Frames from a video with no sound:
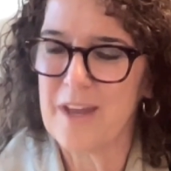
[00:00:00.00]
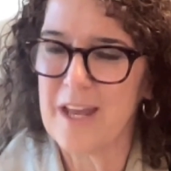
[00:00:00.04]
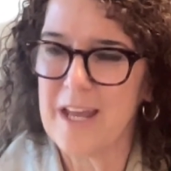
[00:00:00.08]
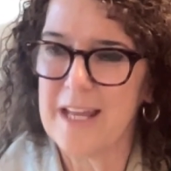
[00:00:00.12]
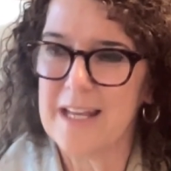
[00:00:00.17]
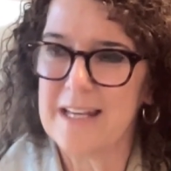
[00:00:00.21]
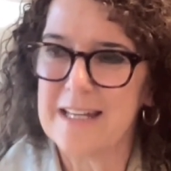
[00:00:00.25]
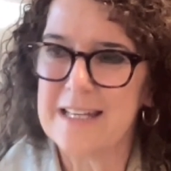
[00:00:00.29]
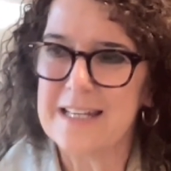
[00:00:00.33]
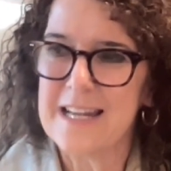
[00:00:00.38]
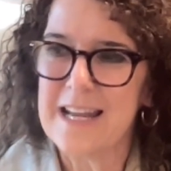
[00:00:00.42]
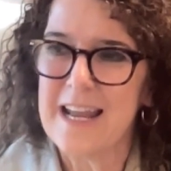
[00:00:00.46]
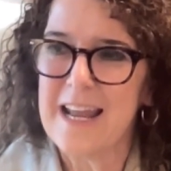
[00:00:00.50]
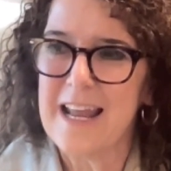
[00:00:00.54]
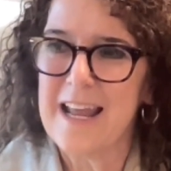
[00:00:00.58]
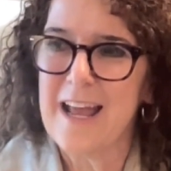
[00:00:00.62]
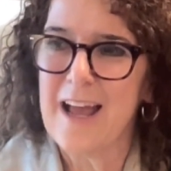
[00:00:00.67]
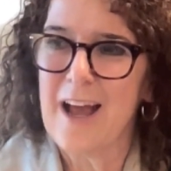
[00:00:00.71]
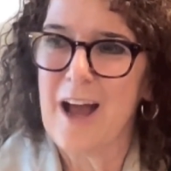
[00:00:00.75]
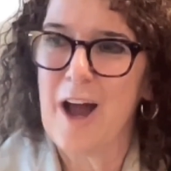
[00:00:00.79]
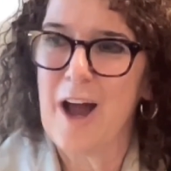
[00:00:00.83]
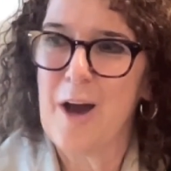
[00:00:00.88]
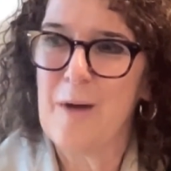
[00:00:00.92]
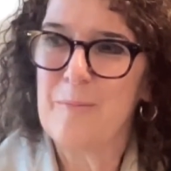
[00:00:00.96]
And
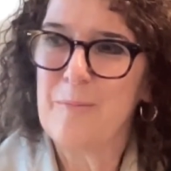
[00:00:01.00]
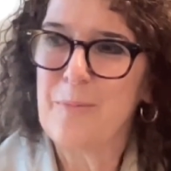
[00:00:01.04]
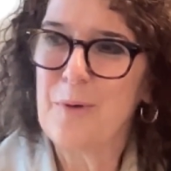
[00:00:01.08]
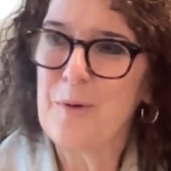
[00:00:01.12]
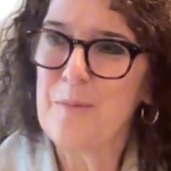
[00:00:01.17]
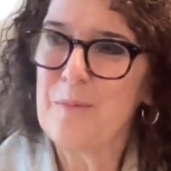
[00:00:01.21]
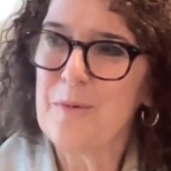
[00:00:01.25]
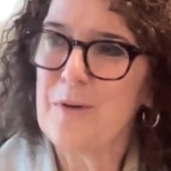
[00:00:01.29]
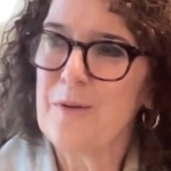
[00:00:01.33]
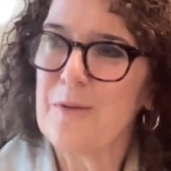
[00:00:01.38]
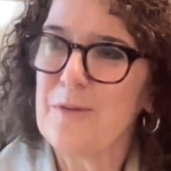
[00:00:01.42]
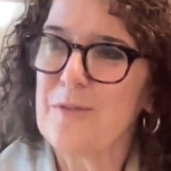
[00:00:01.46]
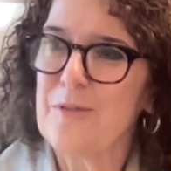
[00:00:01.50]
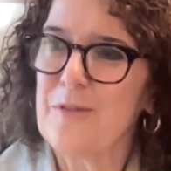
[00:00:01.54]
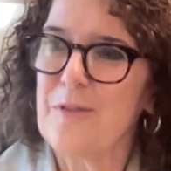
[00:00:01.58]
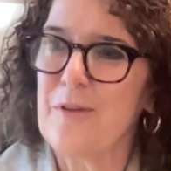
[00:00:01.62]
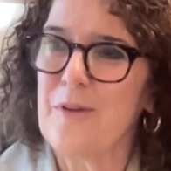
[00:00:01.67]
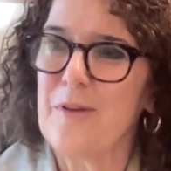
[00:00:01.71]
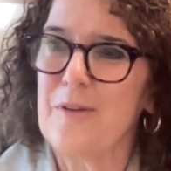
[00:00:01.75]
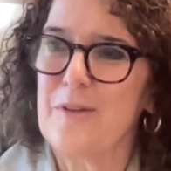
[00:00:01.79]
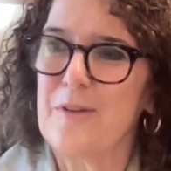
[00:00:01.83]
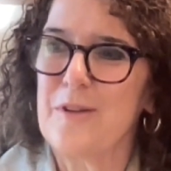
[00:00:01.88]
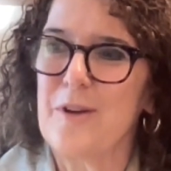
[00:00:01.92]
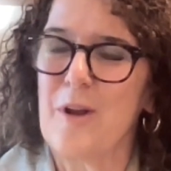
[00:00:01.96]
boomers,
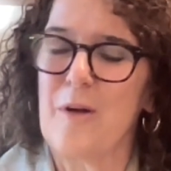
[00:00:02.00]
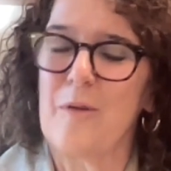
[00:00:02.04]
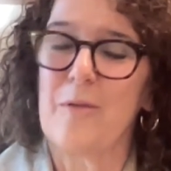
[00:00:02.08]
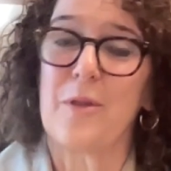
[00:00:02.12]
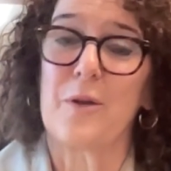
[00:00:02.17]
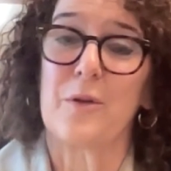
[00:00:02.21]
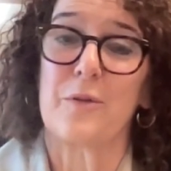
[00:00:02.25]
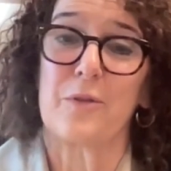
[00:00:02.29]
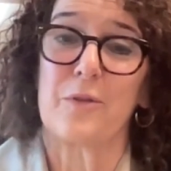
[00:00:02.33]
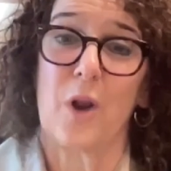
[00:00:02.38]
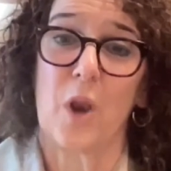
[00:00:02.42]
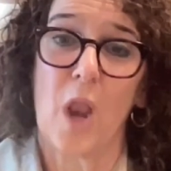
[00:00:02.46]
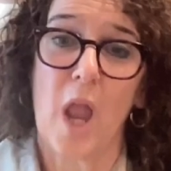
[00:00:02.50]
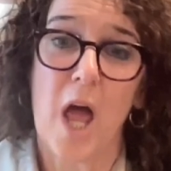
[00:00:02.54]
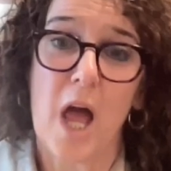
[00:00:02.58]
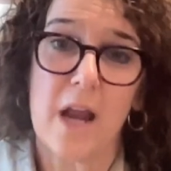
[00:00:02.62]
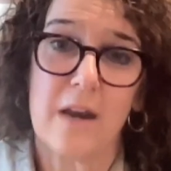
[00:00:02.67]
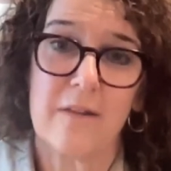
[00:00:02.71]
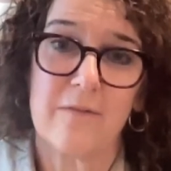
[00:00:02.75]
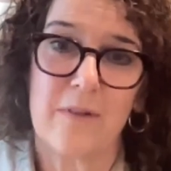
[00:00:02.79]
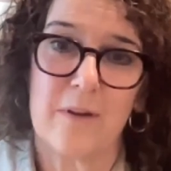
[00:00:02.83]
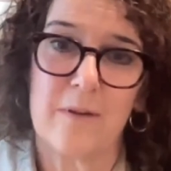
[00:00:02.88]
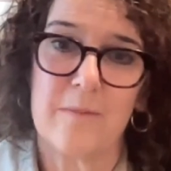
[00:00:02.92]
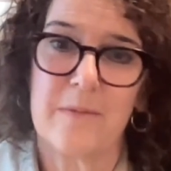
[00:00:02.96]
there's a lot
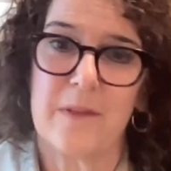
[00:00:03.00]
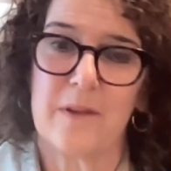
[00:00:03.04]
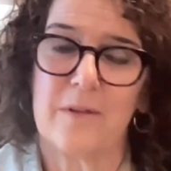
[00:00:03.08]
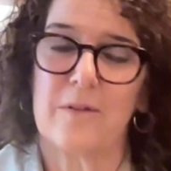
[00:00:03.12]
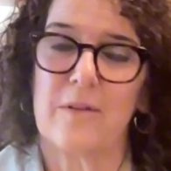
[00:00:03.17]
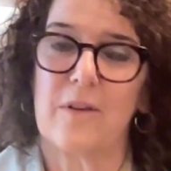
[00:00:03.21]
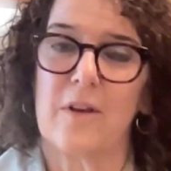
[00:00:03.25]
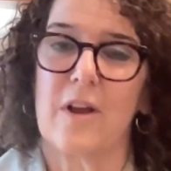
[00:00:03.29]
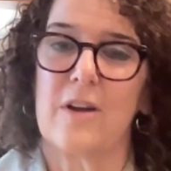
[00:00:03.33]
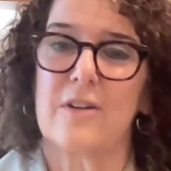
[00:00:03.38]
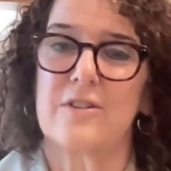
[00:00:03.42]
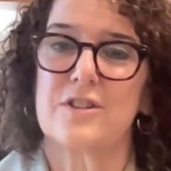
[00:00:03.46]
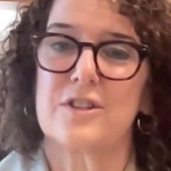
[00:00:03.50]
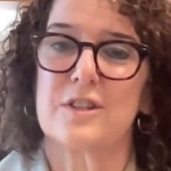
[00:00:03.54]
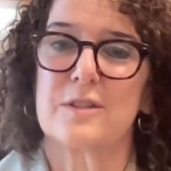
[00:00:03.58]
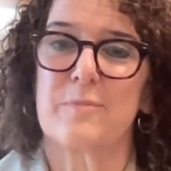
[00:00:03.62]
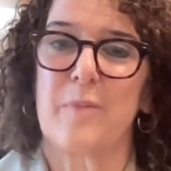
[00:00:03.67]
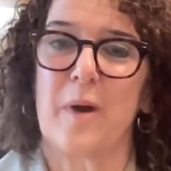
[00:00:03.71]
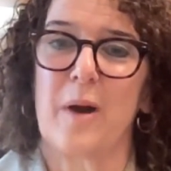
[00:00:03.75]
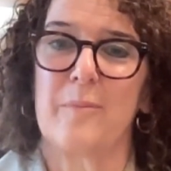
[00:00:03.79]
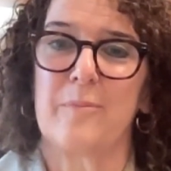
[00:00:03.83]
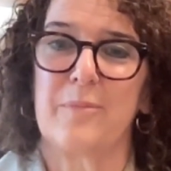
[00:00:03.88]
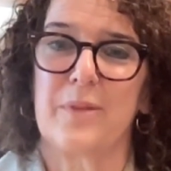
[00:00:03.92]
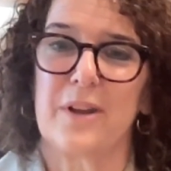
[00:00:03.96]
of them. They're our largest
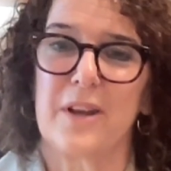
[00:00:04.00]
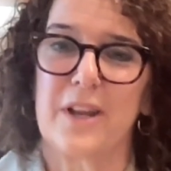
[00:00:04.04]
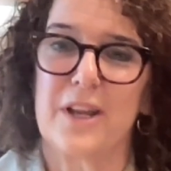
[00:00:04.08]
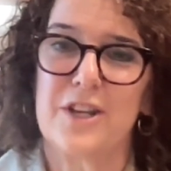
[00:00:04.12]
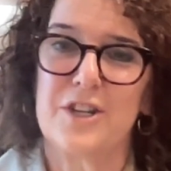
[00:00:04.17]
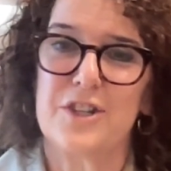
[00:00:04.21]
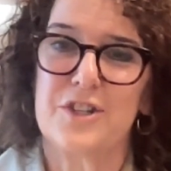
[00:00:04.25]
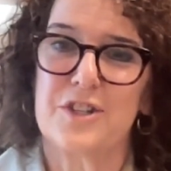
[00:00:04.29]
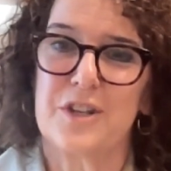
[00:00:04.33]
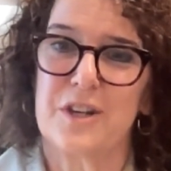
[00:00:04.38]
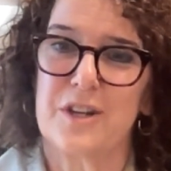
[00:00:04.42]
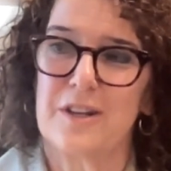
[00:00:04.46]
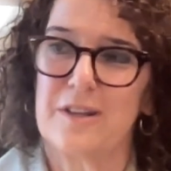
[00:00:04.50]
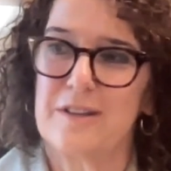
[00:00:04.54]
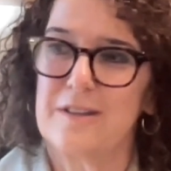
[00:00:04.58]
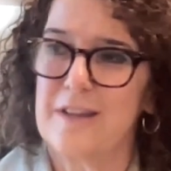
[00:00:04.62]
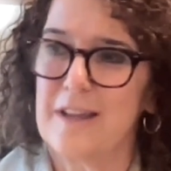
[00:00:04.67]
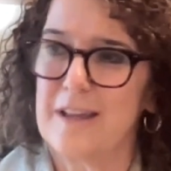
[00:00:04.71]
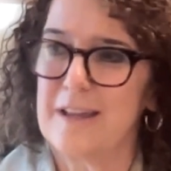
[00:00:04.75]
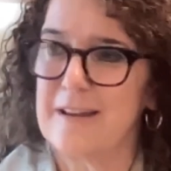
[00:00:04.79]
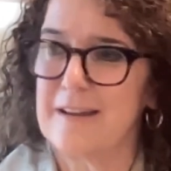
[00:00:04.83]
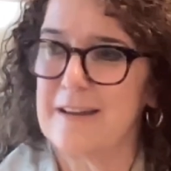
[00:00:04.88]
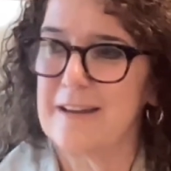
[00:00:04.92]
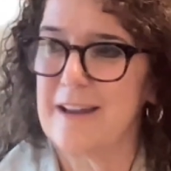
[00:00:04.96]
population.
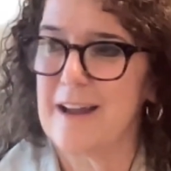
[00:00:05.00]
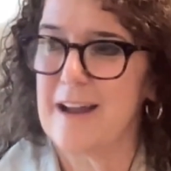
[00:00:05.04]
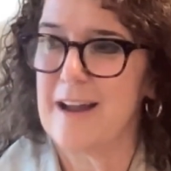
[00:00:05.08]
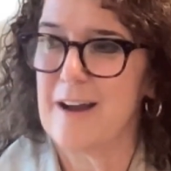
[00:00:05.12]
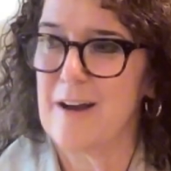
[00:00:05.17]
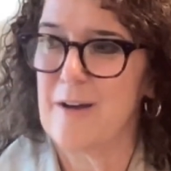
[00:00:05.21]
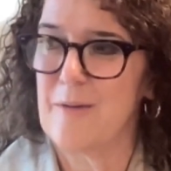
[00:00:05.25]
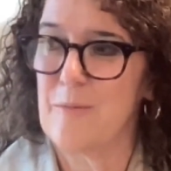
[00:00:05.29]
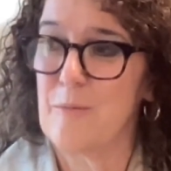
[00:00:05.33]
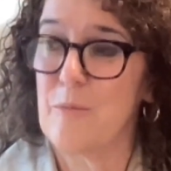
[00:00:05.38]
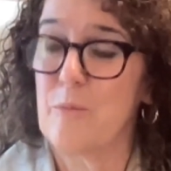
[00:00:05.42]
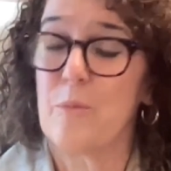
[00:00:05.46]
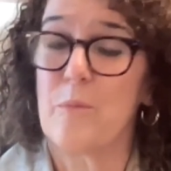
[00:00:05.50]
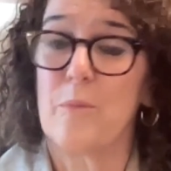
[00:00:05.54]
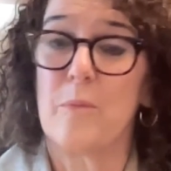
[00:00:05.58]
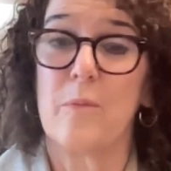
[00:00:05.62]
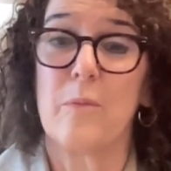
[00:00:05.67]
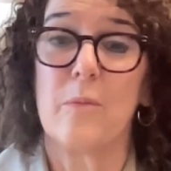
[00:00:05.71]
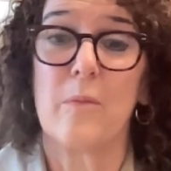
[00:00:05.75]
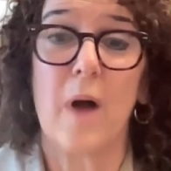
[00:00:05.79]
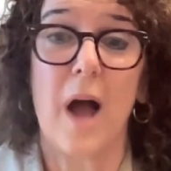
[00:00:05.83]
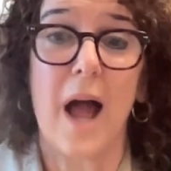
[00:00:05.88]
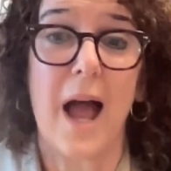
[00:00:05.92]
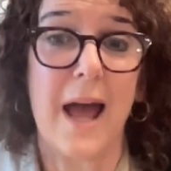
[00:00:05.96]
They
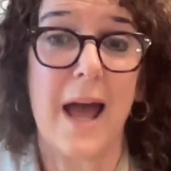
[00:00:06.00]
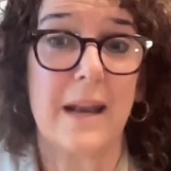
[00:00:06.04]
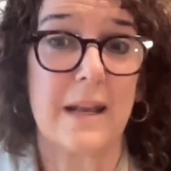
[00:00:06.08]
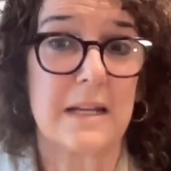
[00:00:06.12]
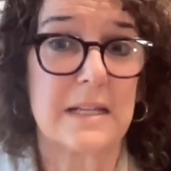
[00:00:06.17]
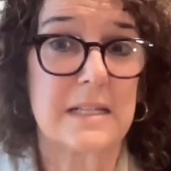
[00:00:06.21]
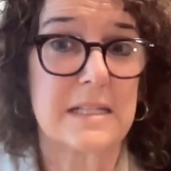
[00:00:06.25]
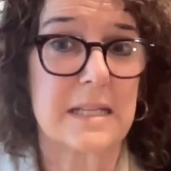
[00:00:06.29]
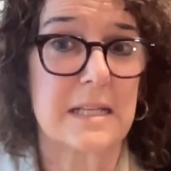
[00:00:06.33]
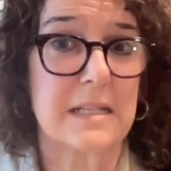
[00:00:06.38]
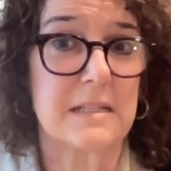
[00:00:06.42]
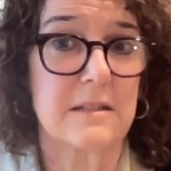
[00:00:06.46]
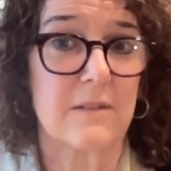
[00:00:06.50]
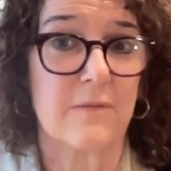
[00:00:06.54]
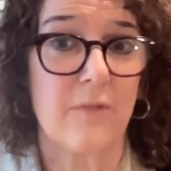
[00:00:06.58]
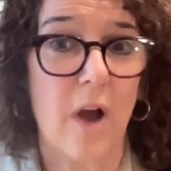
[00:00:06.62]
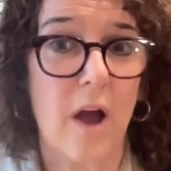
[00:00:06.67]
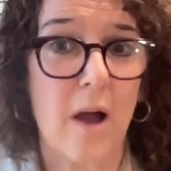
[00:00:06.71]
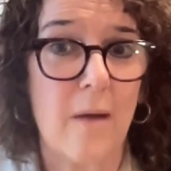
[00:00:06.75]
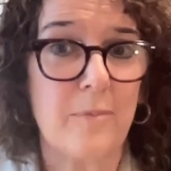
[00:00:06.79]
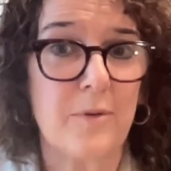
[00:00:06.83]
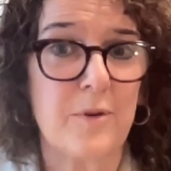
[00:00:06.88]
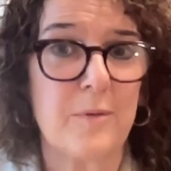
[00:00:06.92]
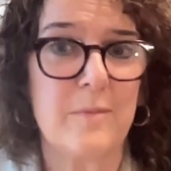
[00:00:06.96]
had a sense of
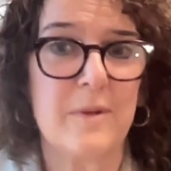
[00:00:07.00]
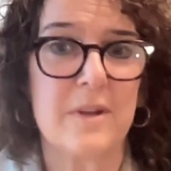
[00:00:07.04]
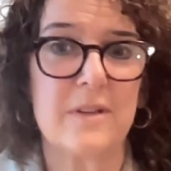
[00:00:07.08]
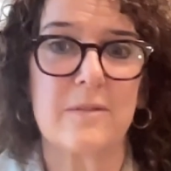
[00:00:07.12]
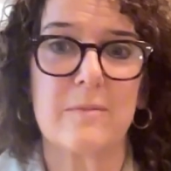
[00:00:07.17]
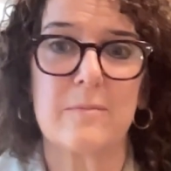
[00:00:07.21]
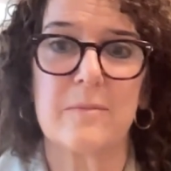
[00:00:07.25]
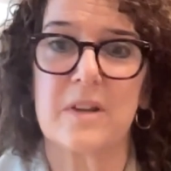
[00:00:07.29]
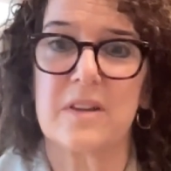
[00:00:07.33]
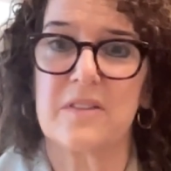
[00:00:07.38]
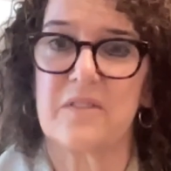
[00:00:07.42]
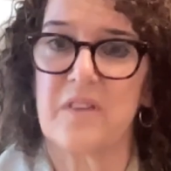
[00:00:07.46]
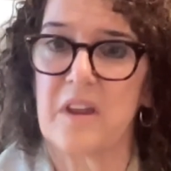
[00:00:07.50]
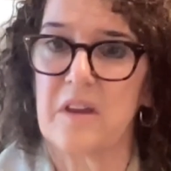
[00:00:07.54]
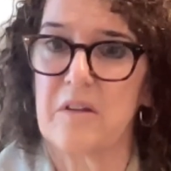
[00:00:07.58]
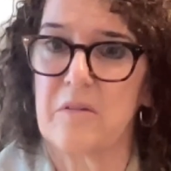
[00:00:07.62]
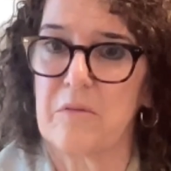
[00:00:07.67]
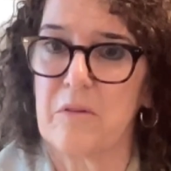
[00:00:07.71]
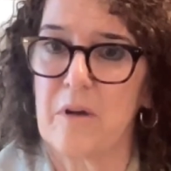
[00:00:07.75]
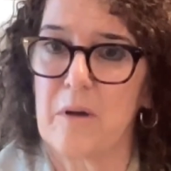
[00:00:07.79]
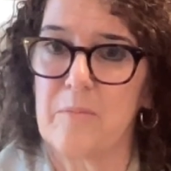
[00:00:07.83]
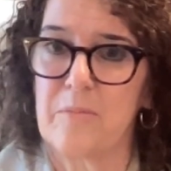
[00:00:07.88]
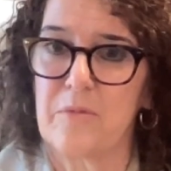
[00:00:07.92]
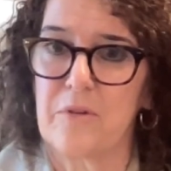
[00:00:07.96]
optimism because they
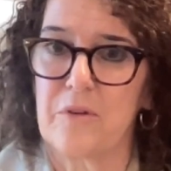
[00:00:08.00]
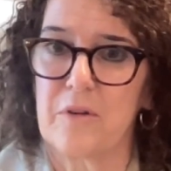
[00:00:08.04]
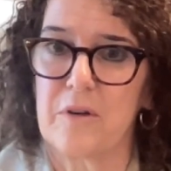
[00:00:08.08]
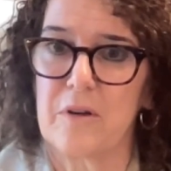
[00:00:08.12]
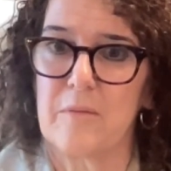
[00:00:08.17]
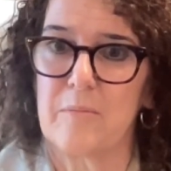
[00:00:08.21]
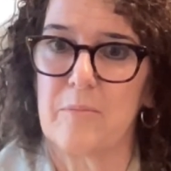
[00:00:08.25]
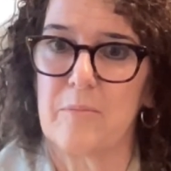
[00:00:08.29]
grew up during a